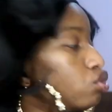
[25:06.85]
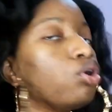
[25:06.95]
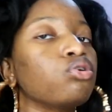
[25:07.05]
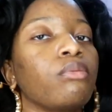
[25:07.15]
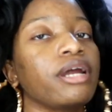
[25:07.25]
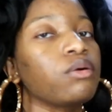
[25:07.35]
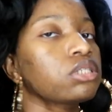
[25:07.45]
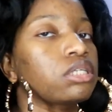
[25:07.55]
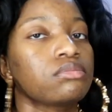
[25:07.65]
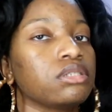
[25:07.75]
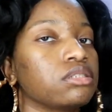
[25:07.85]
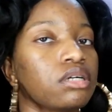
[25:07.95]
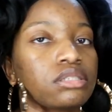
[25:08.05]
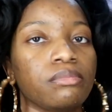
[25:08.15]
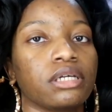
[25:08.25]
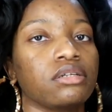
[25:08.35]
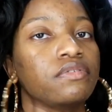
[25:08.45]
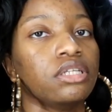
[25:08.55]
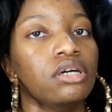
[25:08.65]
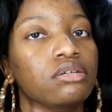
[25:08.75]
Don't nobody want to talk to me until I start making the
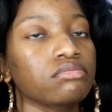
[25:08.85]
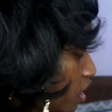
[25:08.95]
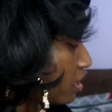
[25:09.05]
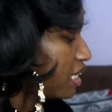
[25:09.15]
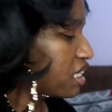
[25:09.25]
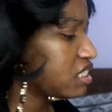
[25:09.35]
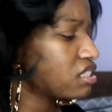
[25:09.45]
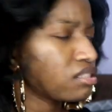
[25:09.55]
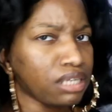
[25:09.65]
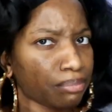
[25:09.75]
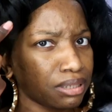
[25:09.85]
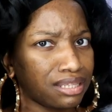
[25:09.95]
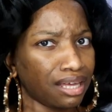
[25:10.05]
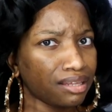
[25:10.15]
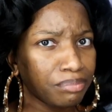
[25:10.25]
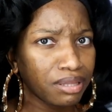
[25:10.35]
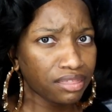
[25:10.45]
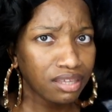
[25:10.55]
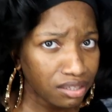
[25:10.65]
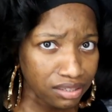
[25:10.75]
video. Like, is this some type of
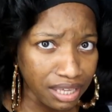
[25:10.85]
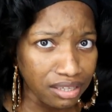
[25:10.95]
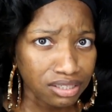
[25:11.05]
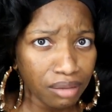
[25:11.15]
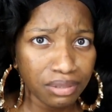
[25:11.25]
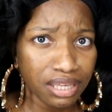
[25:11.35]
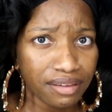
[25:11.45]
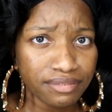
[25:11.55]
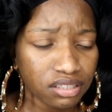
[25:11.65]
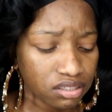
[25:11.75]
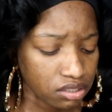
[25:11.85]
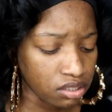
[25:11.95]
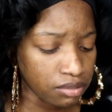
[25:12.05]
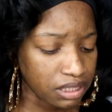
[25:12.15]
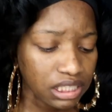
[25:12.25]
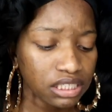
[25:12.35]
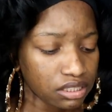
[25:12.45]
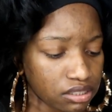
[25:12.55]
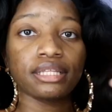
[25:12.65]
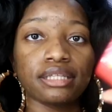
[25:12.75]
telepathy that y'all be having?
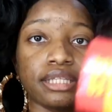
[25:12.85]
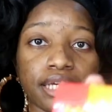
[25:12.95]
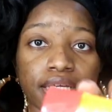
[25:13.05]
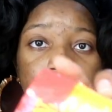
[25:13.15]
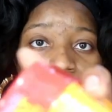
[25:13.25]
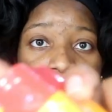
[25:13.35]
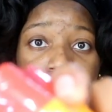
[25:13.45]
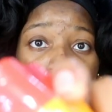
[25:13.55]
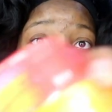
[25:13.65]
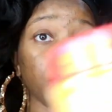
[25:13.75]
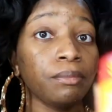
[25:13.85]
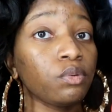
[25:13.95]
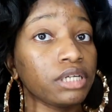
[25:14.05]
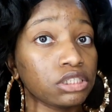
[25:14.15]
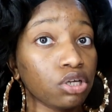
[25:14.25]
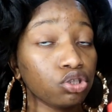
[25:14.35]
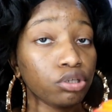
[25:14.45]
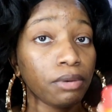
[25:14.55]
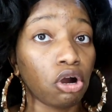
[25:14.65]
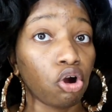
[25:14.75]
Please. Then, remember when I told
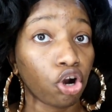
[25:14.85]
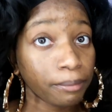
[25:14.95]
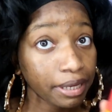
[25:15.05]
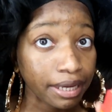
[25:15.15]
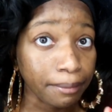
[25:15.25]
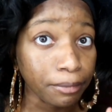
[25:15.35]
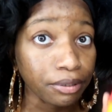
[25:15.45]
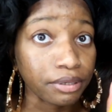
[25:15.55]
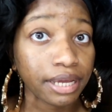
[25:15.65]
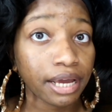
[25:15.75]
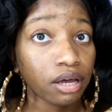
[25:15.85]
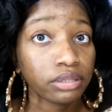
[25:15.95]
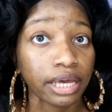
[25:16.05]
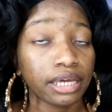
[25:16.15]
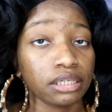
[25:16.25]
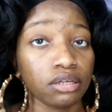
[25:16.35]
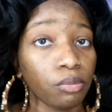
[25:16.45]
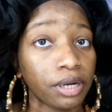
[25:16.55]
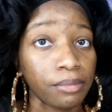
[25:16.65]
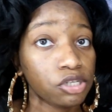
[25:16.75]
you about Arm & Hammer and how, like,
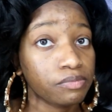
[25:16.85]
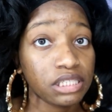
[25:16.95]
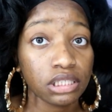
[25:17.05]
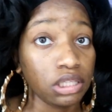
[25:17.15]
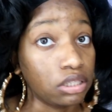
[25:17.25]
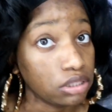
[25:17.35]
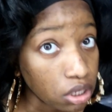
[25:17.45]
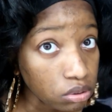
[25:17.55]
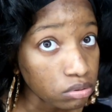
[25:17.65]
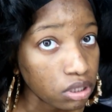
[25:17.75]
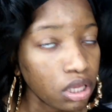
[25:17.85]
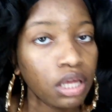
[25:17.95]
Arm & Hammer is basically the GOAT?